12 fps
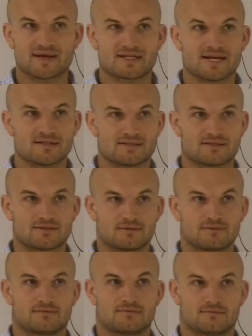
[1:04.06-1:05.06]
make sense?
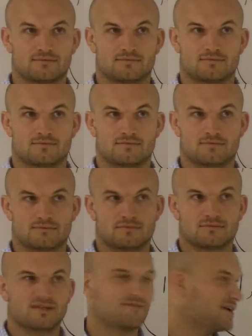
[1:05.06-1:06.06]

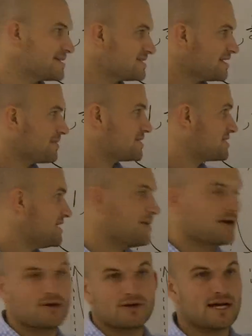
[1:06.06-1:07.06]
If you guys think of it, just keep
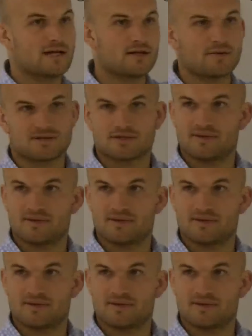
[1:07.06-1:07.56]
on going down numbers.